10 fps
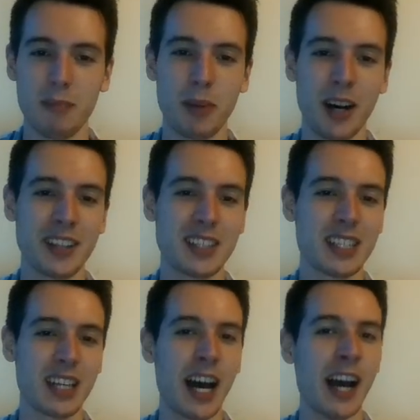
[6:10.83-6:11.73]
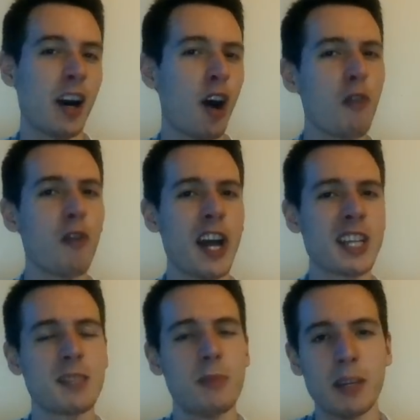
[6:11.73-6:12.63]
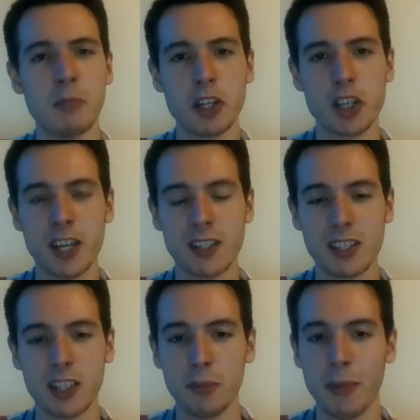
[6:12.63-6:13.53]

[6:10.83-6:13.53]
but I overestimate my chances here.